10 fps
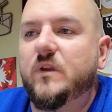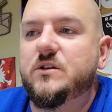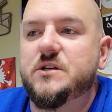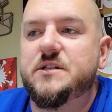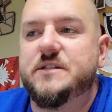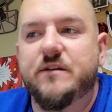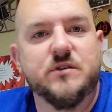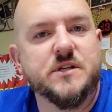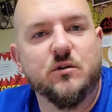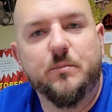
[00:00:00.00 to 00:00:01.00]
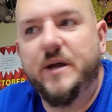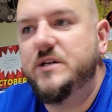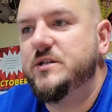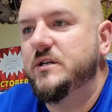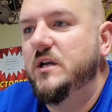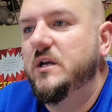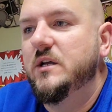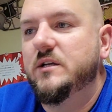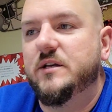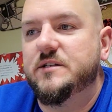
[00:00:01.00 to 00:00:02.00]
Just as every single patient
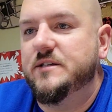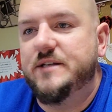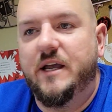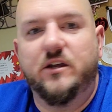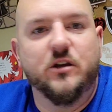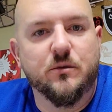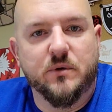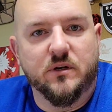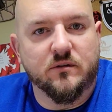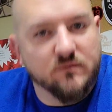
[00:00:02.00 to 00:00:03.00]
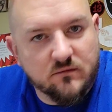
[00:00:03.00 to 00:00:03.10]
doesn't take Coumadin,